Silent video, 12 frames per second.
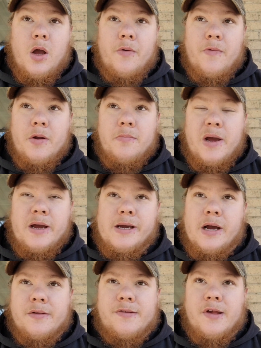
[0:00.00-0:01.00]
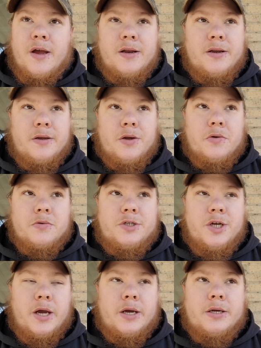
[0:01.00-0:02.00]
I run back outside to go
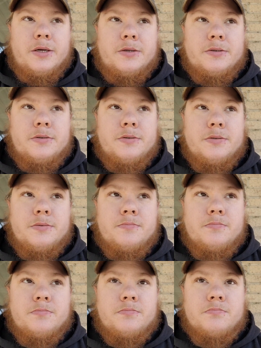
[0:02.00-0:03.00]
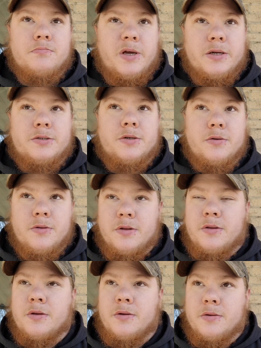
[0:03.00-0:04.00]
check, make sure
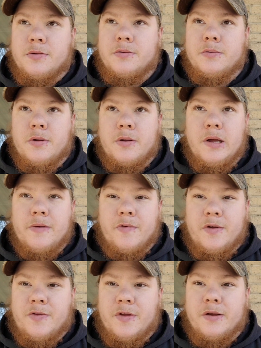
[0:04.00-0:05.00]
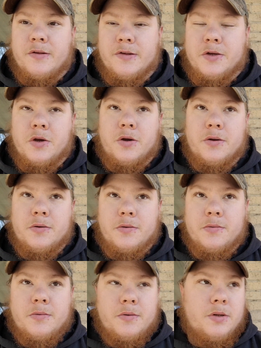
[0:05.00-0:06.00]
that everything's good
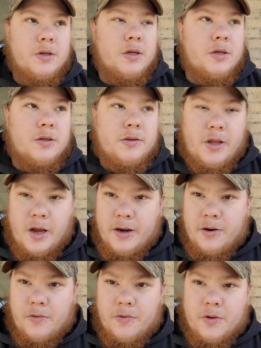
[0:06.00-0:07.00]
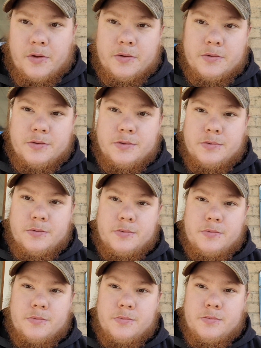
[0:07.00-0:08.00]
and tight on the
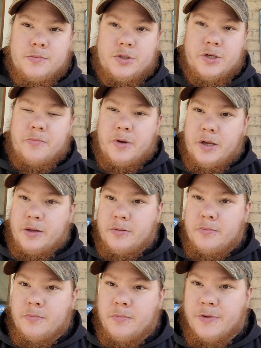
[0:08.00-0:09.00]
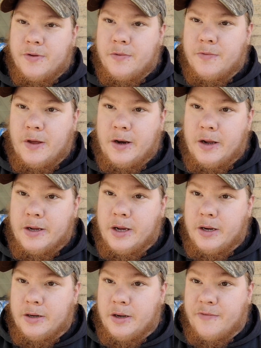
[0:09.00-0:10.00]
chimney so that I
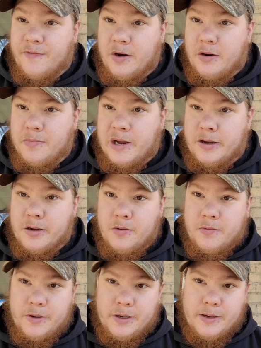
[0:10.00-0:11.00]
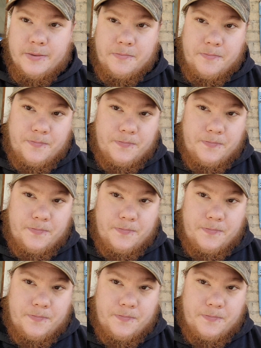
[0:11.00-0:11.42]
can get a fire back going again.